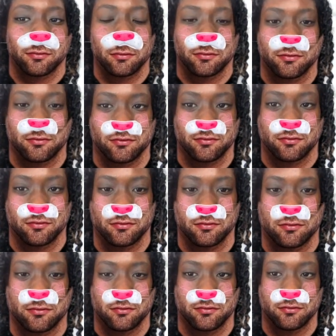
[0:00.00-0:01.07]
That's good.
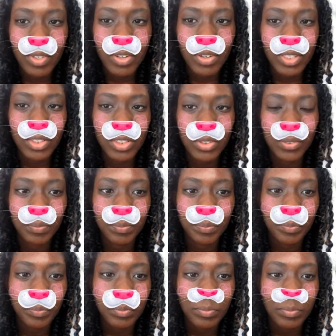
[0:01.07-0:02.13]
Alright, so.
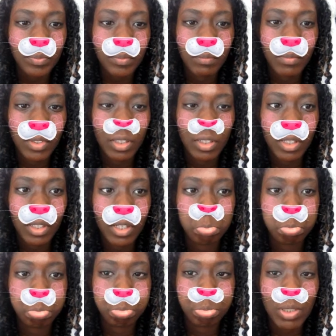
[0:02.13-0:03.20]

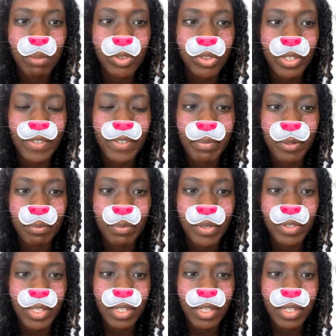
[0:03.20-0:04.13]
I'm sure I can have better beard than that.